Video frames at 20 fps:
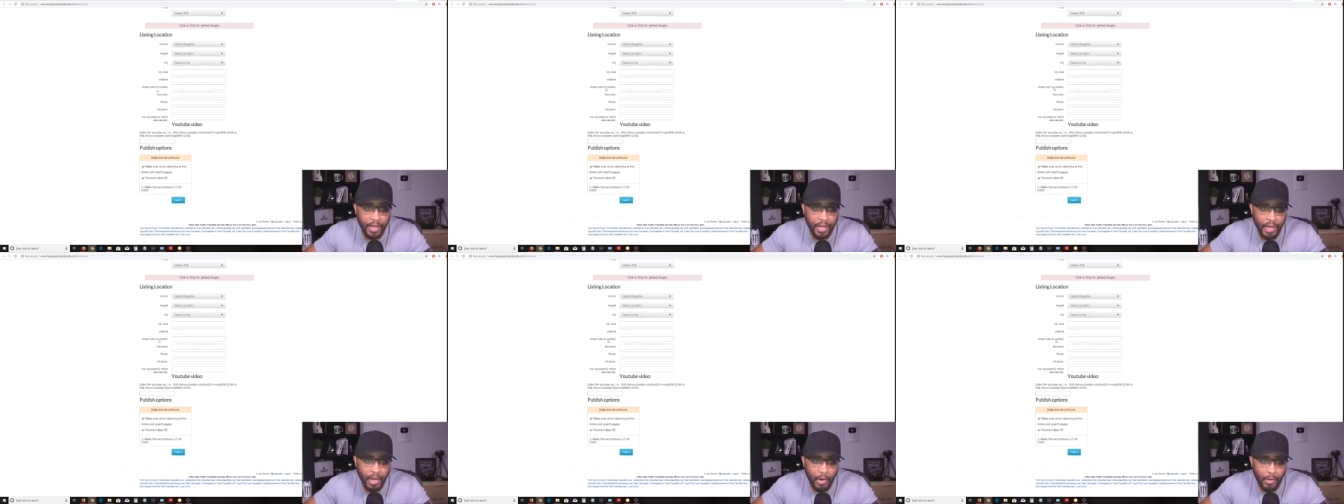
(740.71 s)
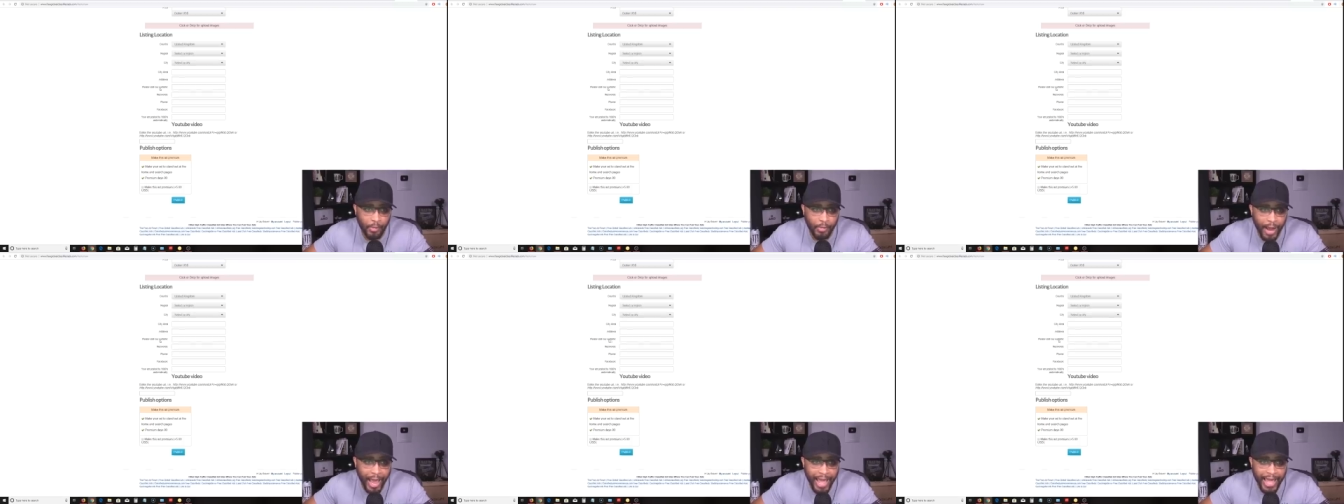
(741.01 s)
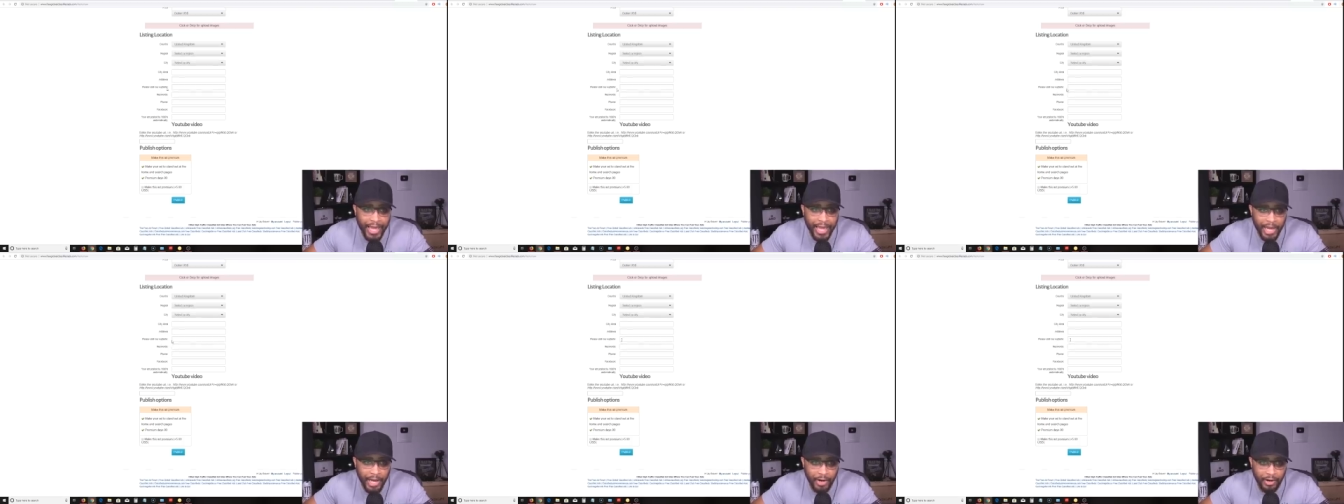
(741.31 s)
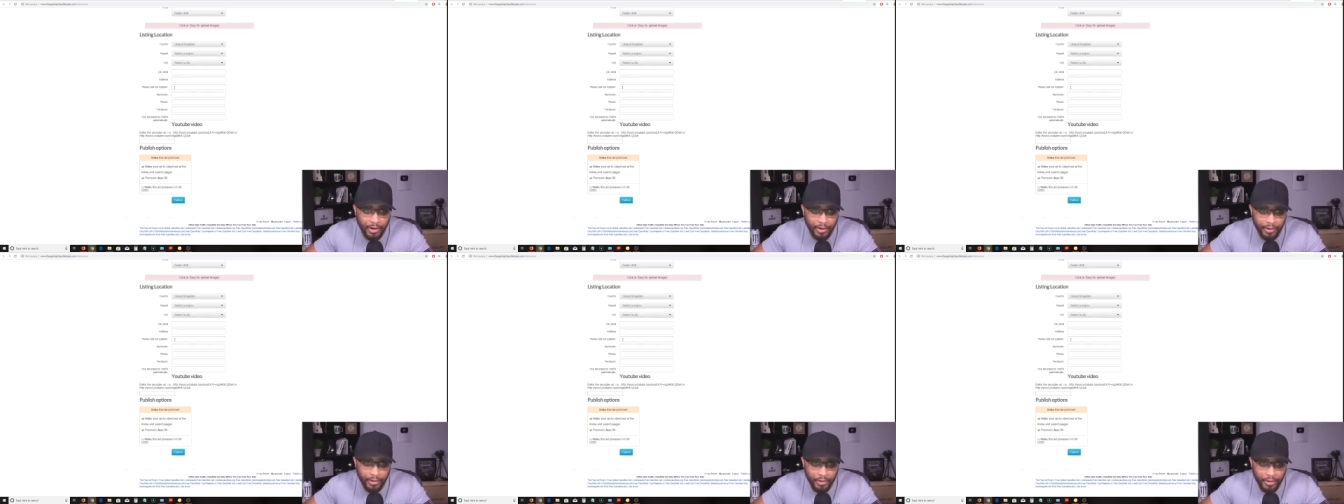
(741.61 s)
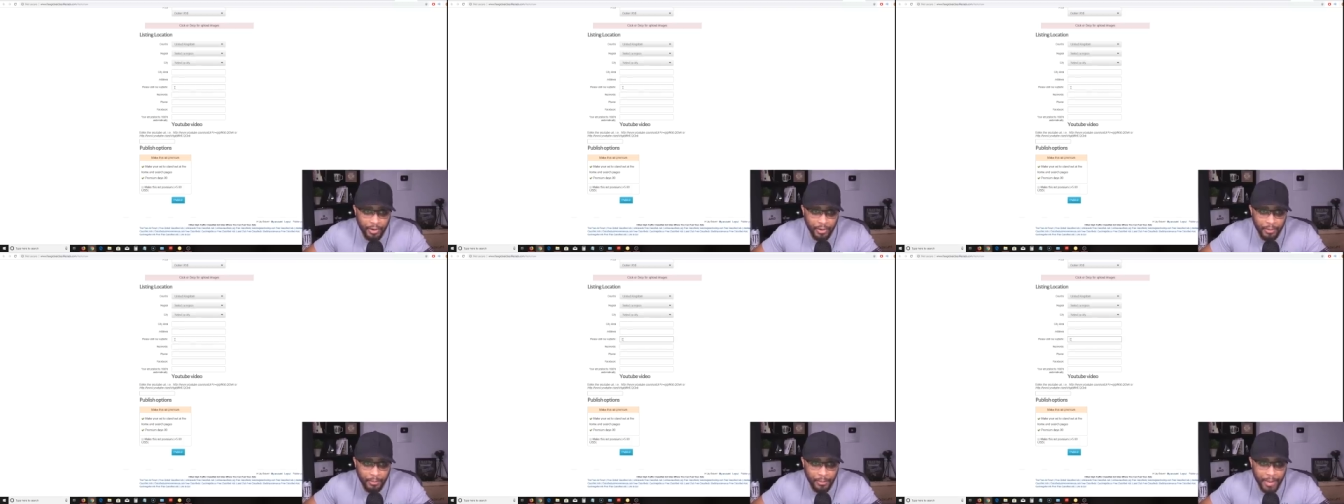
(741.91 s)
And right here,
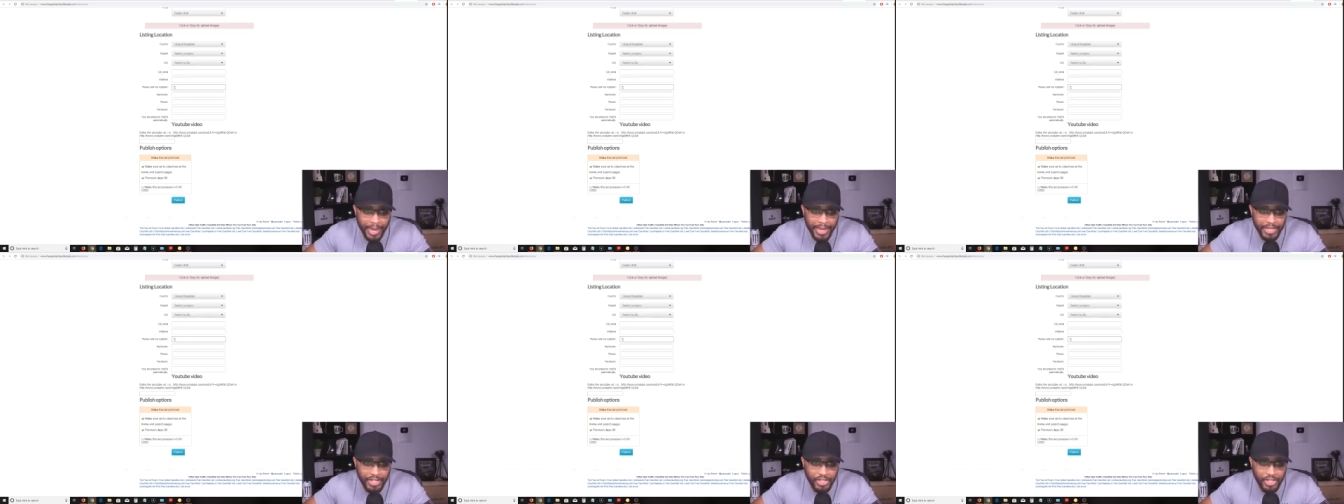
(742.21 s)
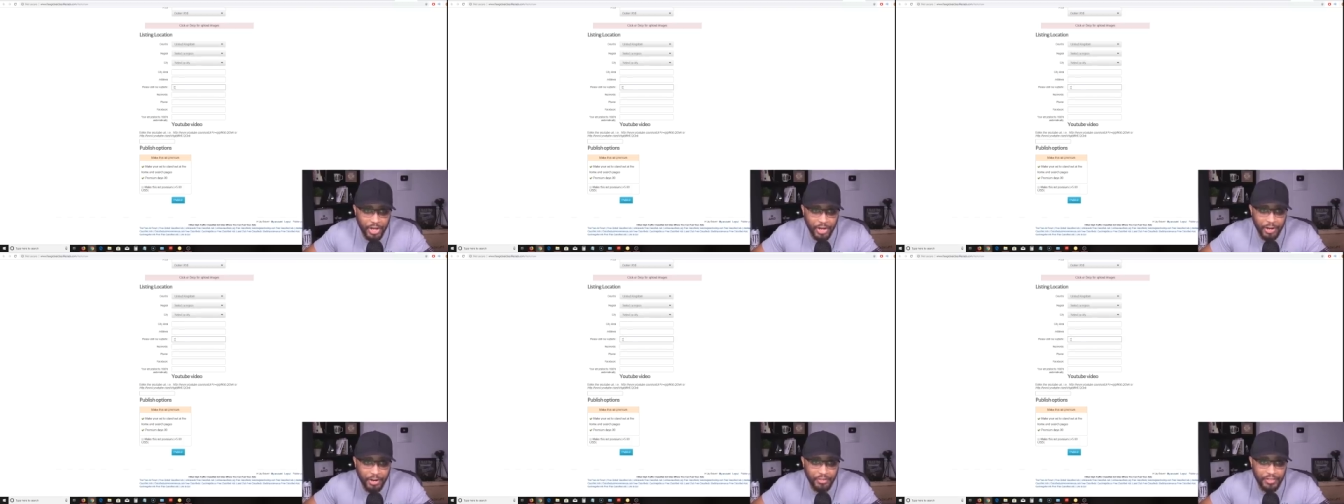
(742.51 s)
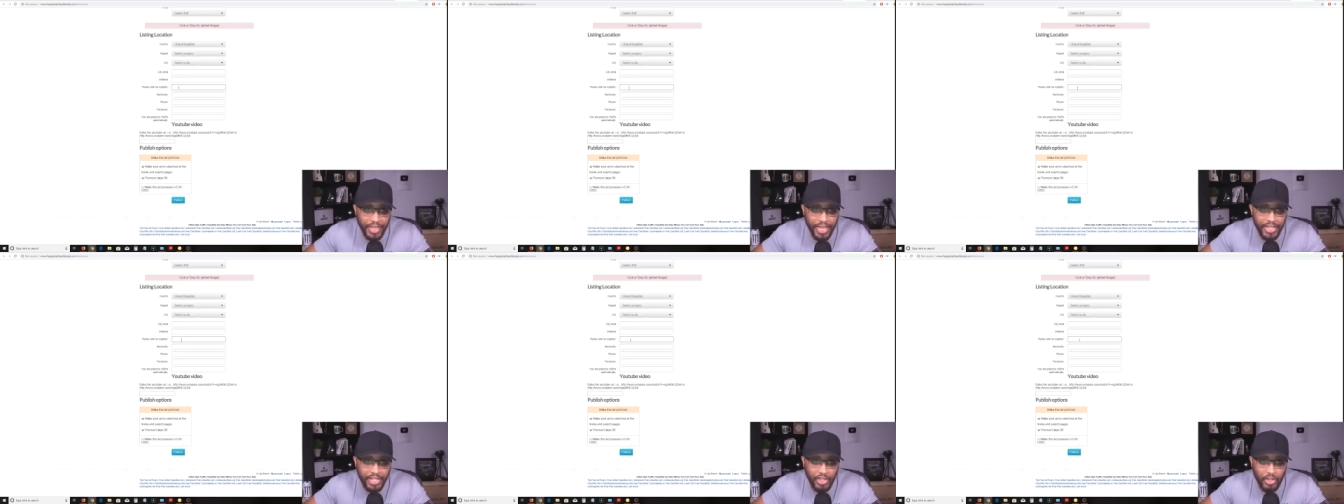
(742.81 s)
make sure that